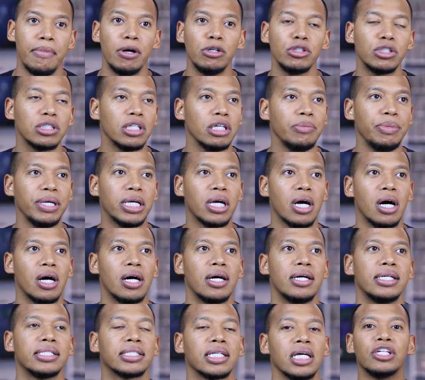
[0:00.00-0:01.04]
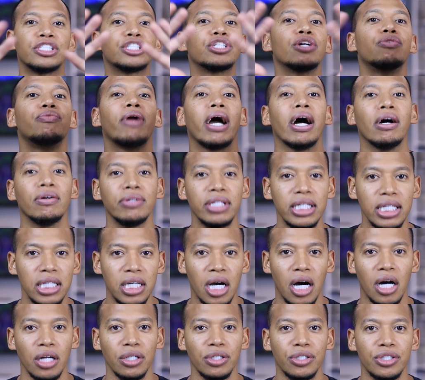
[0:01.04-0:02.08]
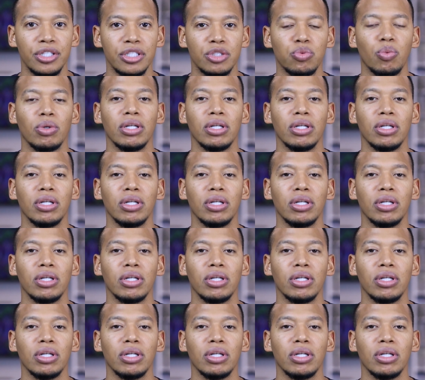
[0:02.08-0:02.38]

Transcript: mostly because the surrounding colors